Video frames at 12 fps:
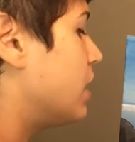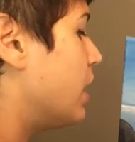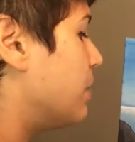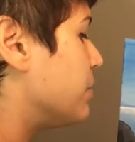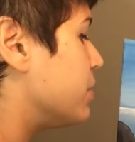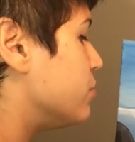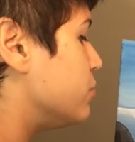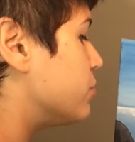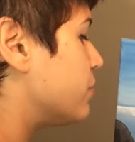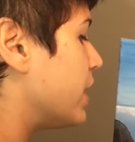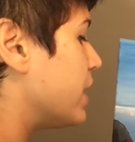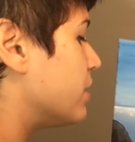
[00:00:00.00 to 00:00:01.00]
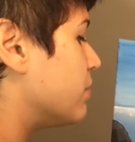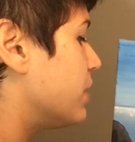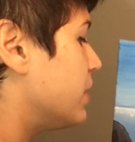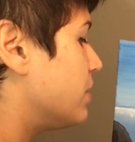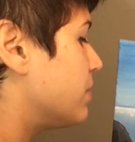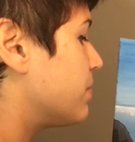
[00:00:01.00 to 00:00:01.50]
I'm a huge fan of
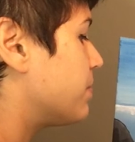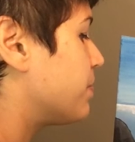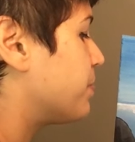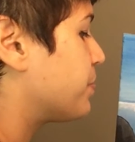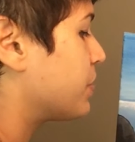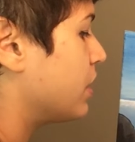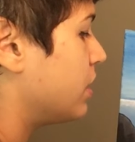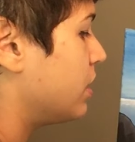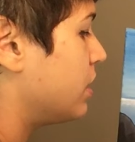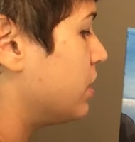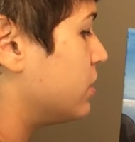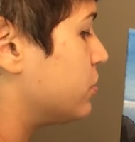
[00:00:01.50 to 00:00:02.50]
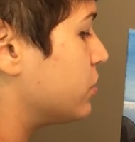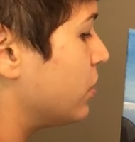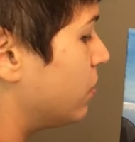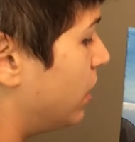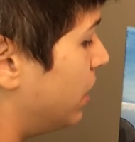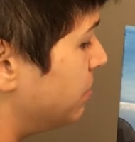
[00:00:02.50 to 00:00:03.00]
it.
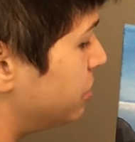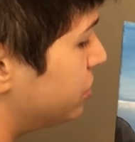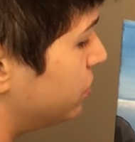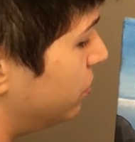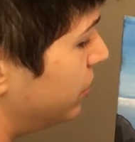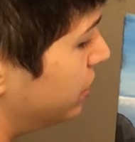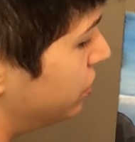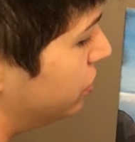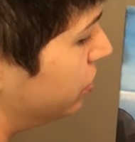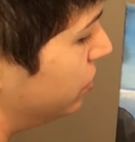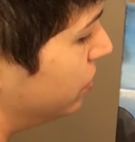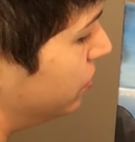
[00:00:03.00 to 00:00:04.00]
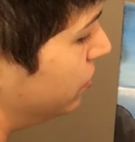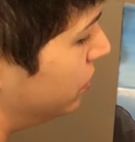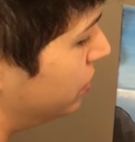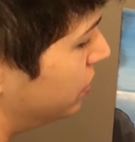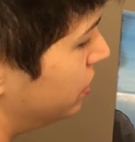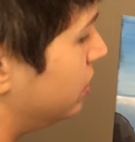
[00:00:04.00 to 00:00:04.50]
So I'm just going to
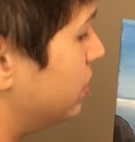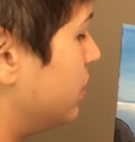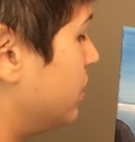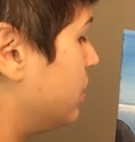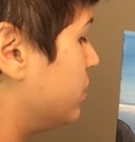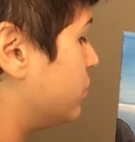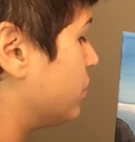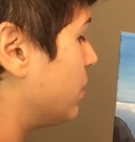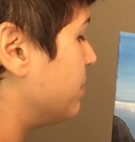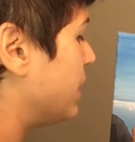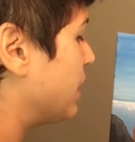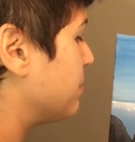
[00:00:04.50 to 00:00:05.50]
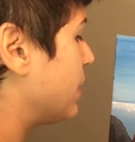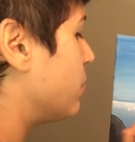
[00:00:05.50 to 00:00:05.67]
start making my